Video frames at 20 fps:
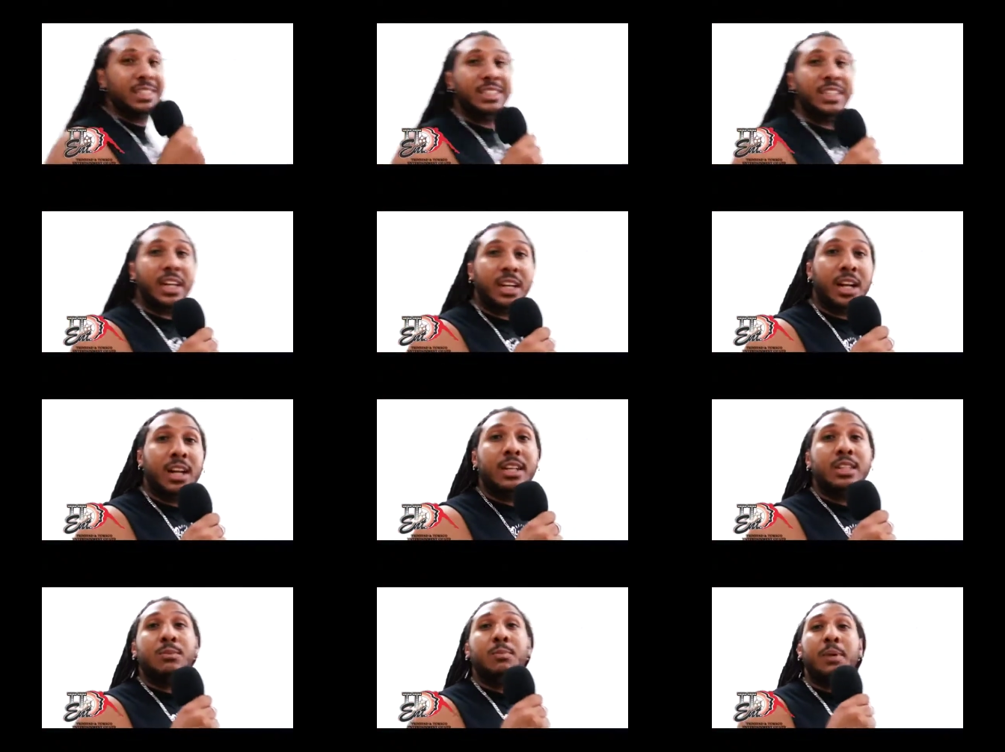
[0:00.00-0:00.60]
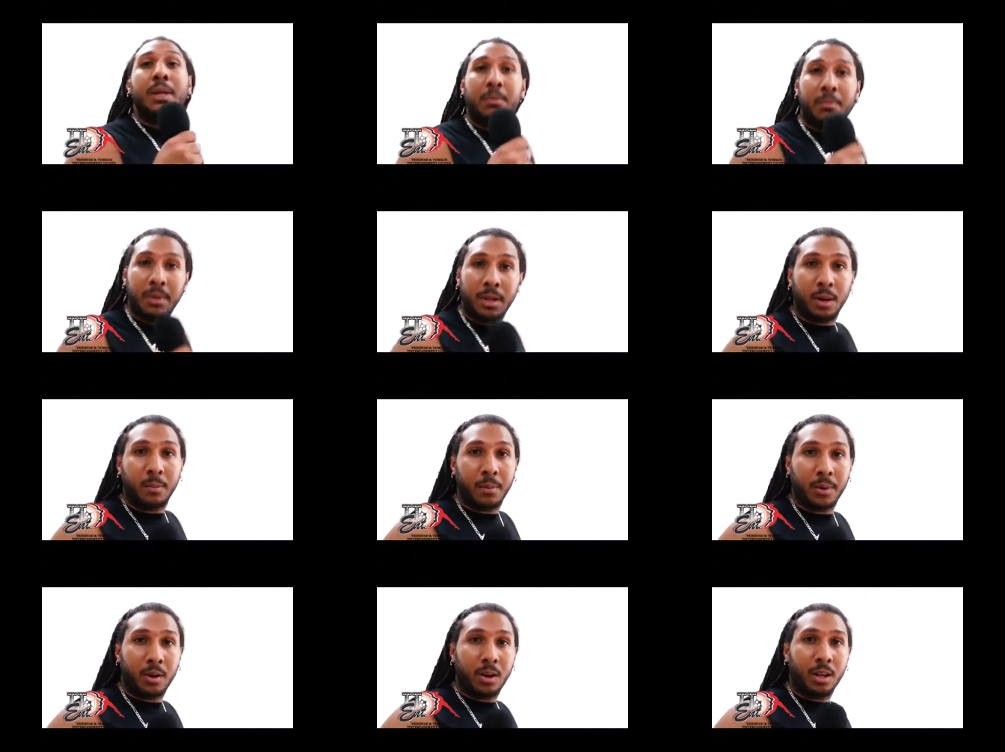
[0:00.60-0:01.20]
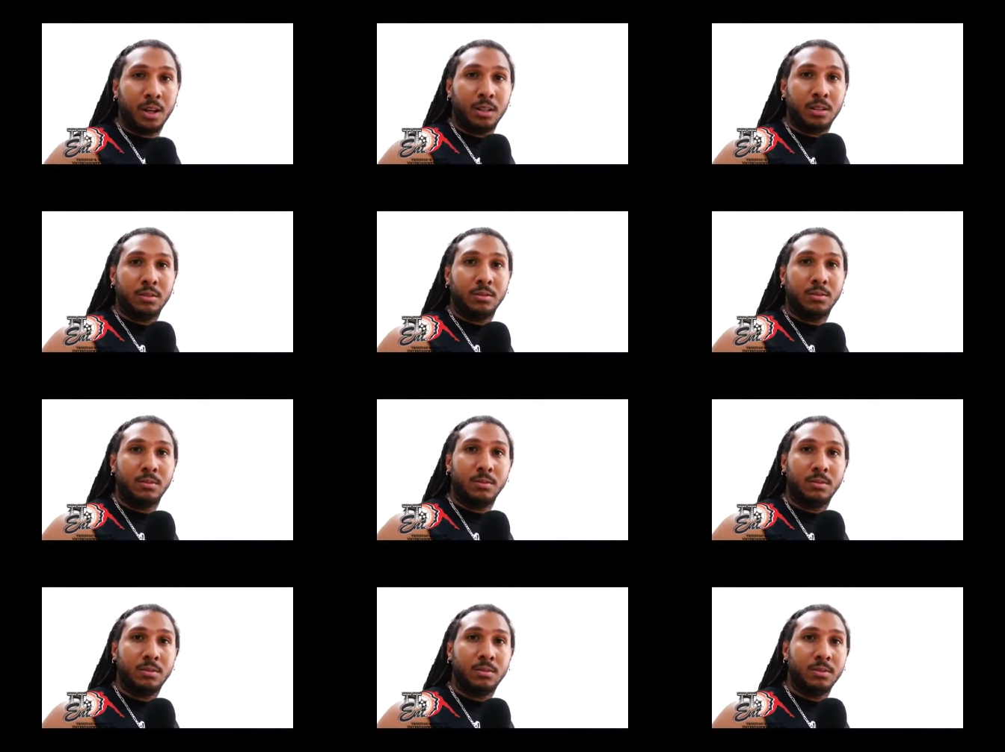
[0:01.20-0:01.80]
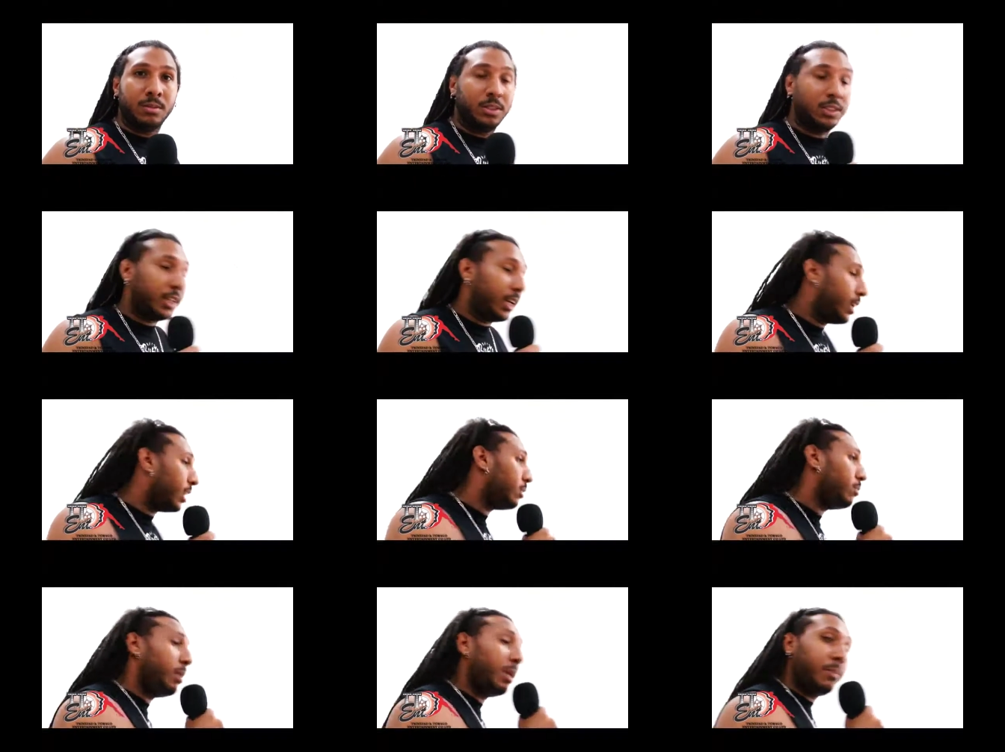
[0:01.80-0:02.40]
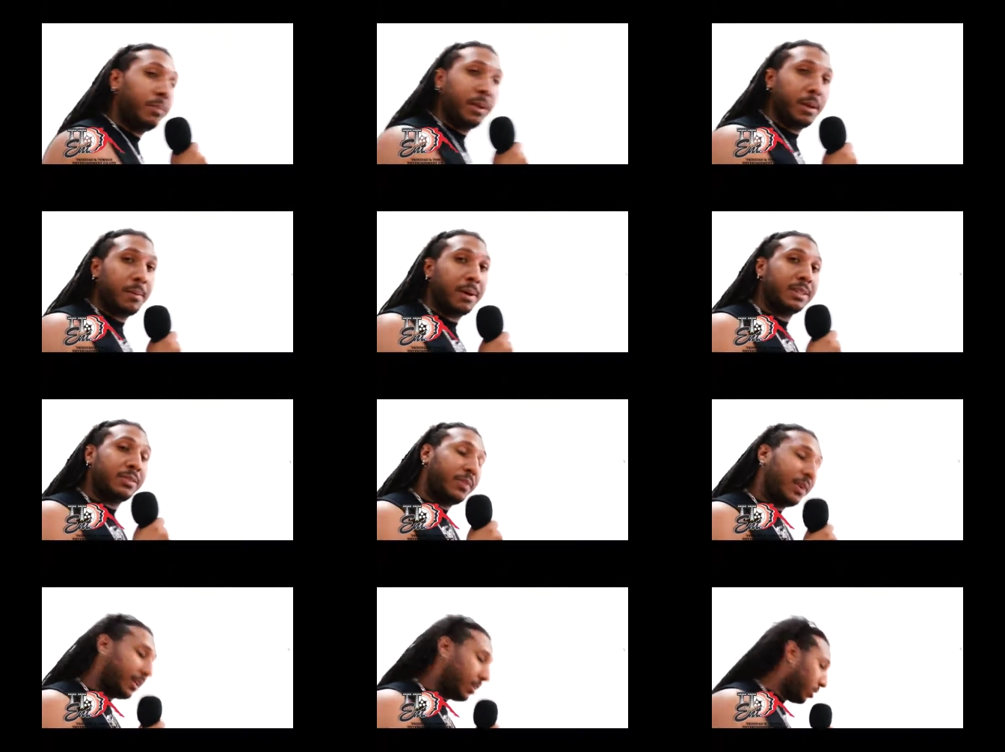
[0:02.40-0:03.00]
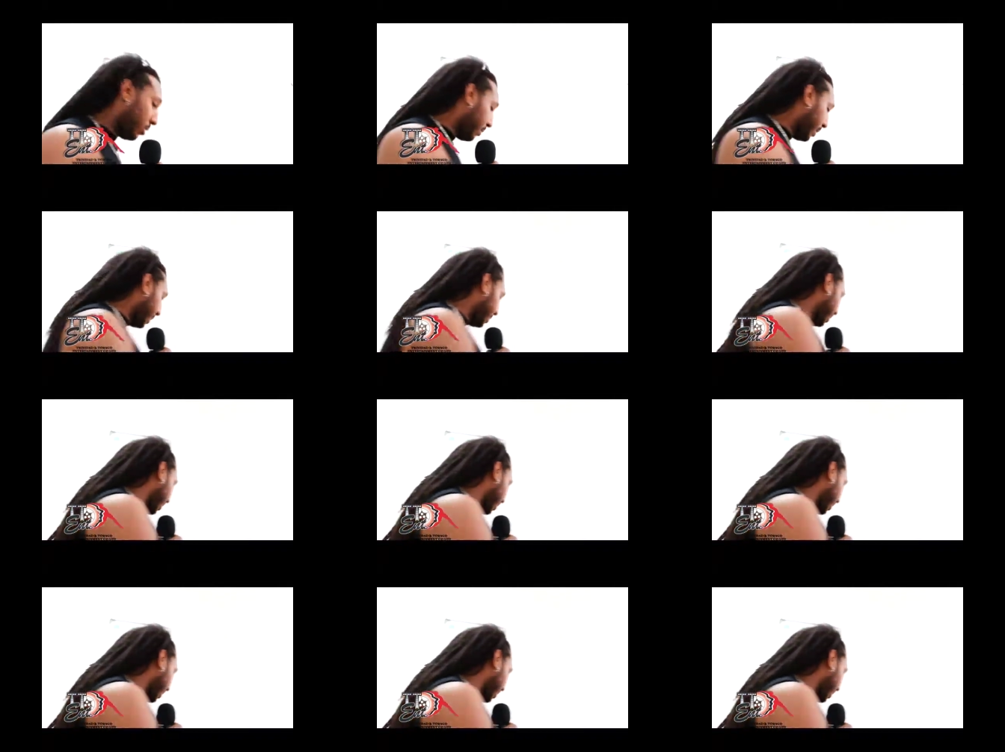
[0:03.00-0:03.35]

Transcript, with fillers: Jada just beat me up earlier. Jada just beat me up. I was afraid to go by